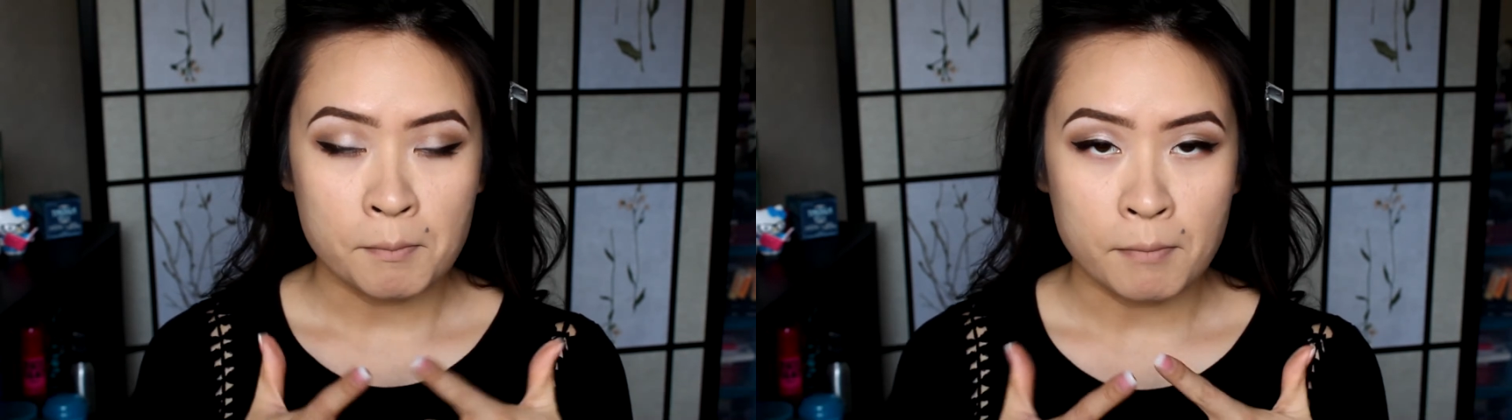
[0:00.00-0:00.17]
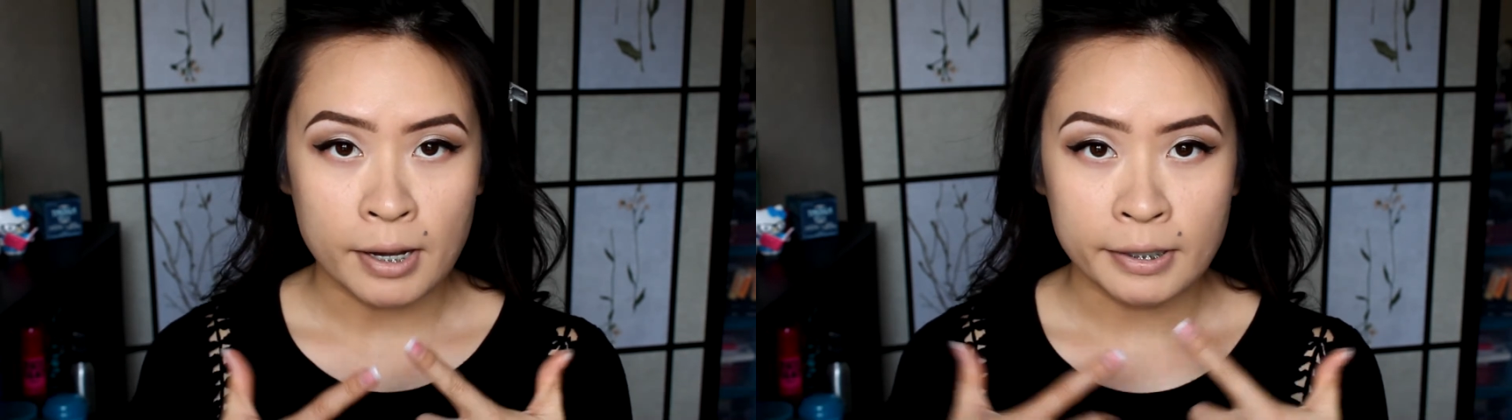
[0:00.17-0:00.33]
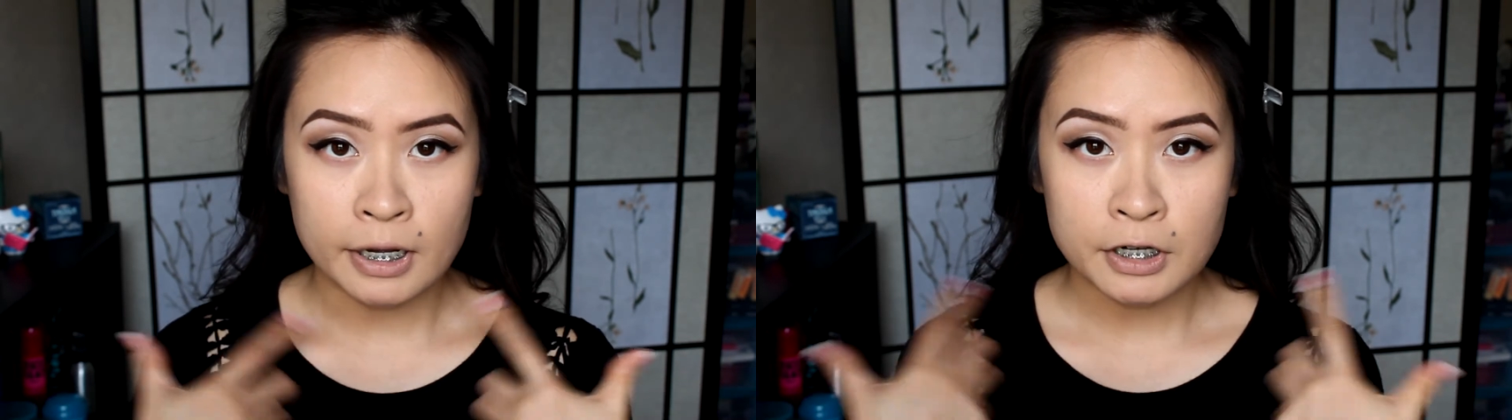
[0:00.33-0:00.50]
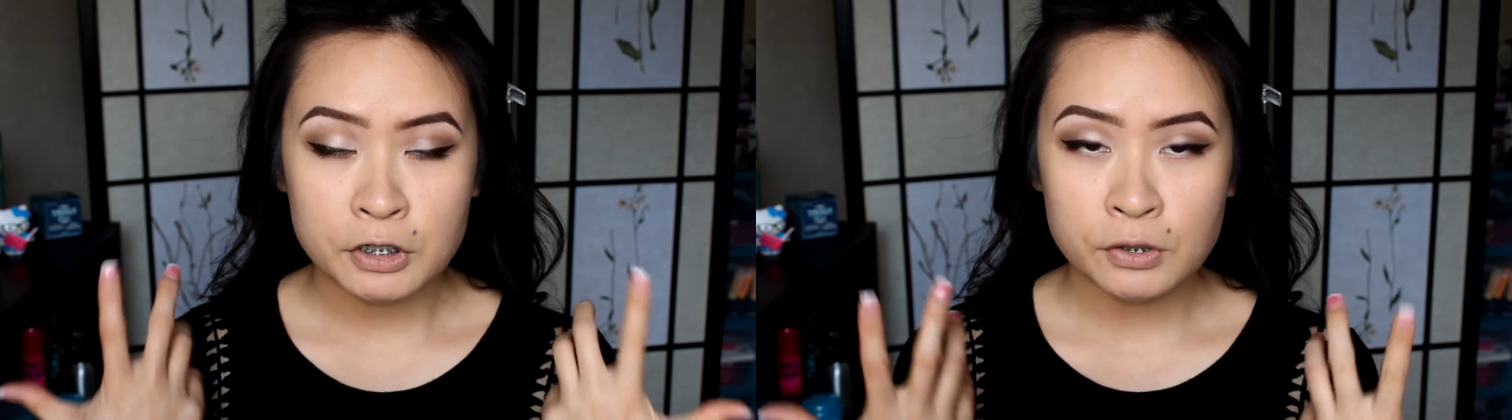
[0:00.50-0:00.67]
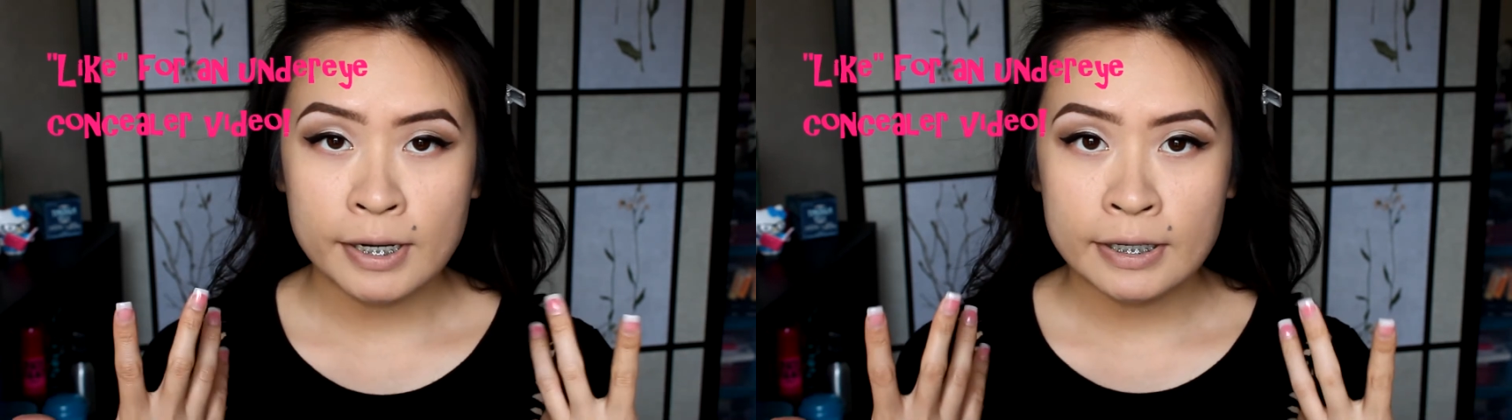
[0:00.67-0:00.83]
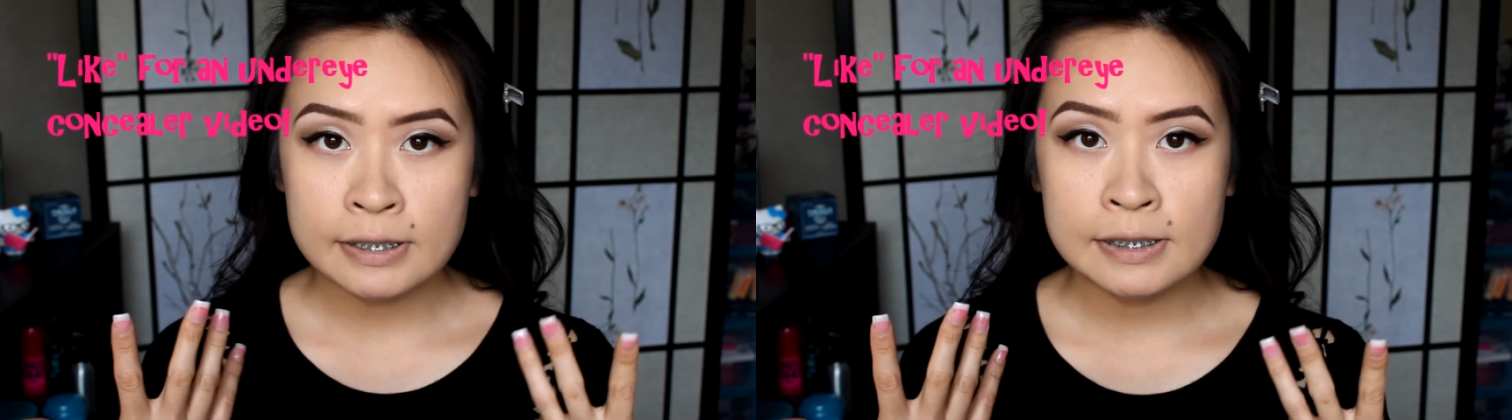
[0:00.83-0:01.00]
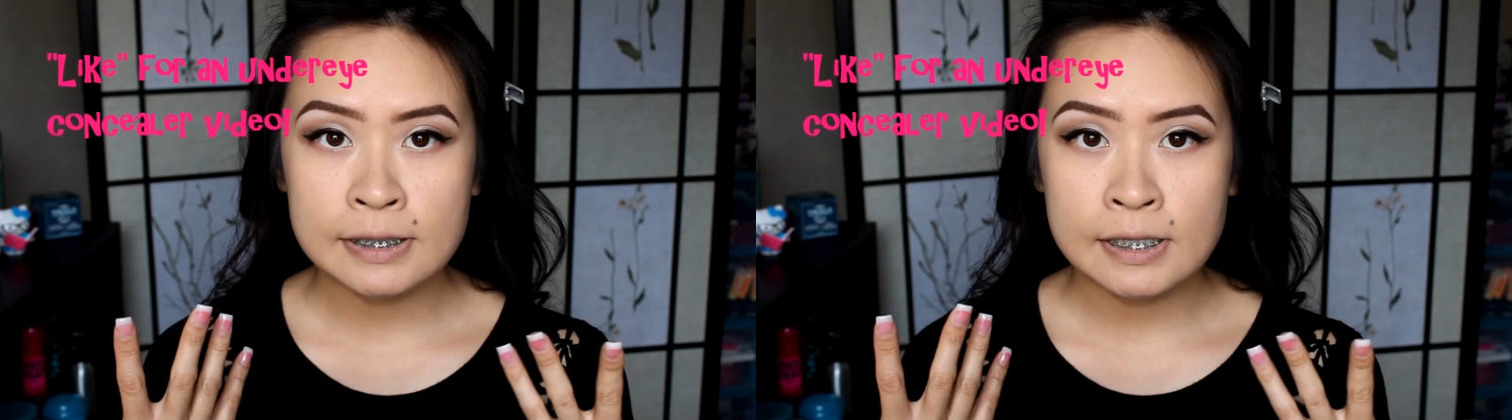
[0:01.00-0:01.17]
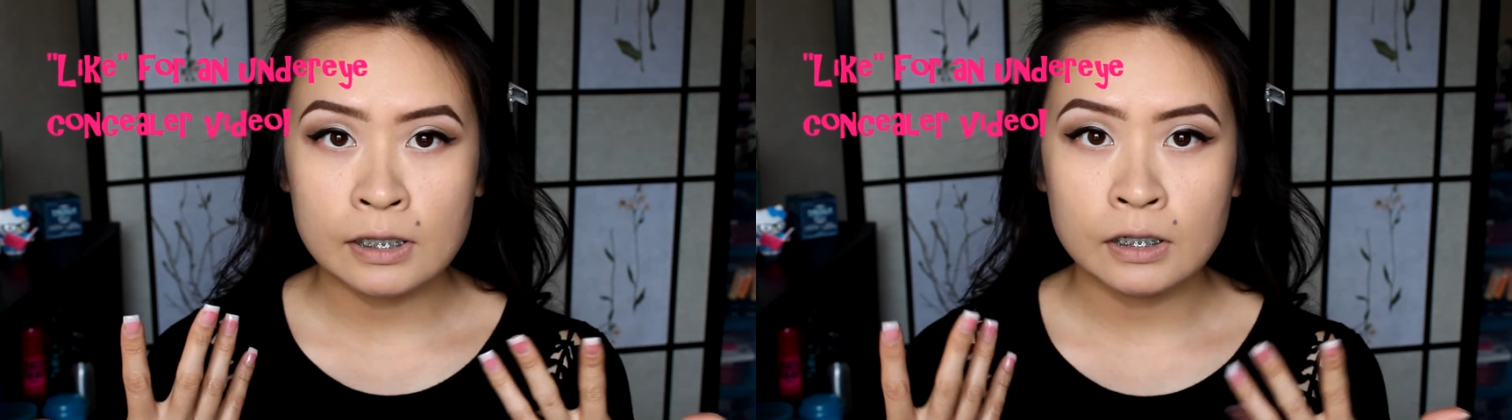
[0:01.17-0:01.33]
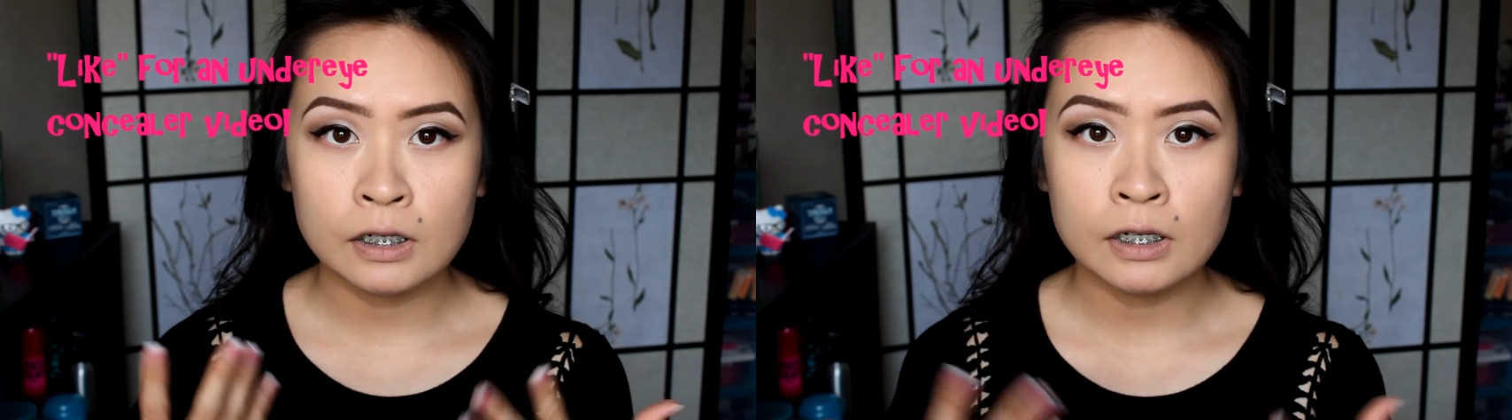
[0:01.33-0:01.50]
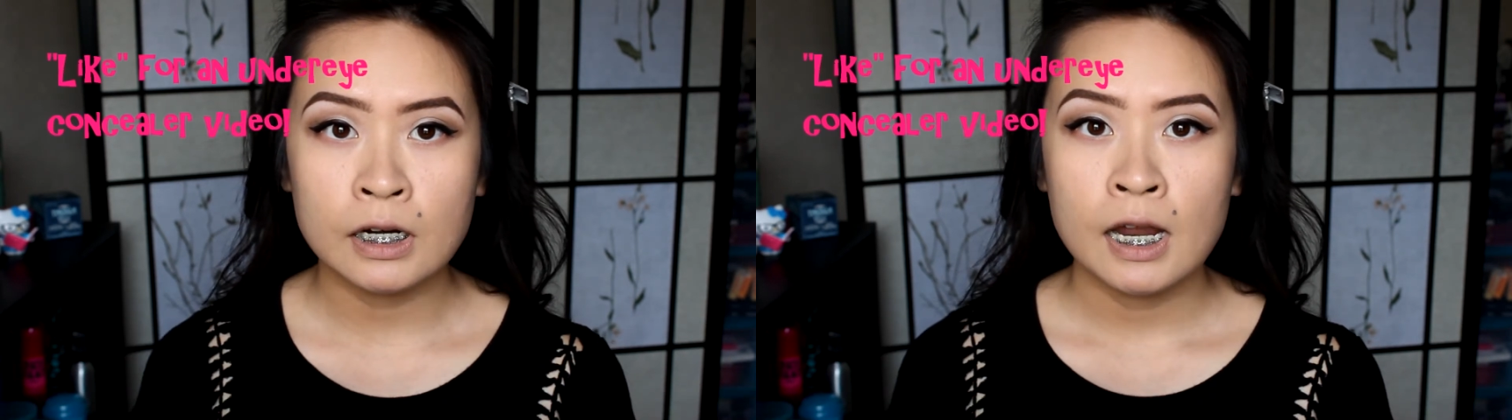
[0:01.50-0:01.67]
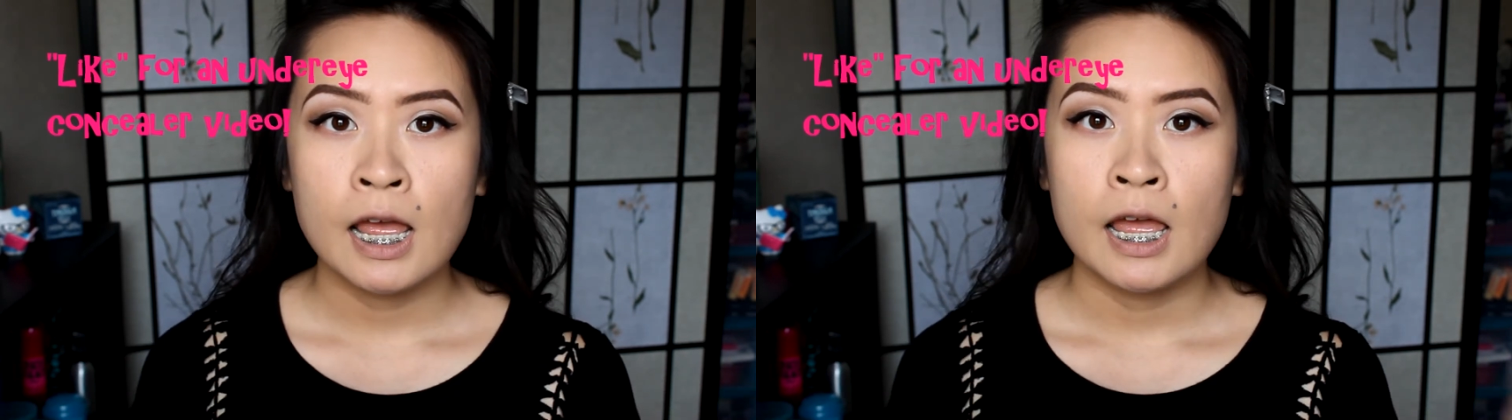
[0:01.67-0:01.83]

my under eye concealer,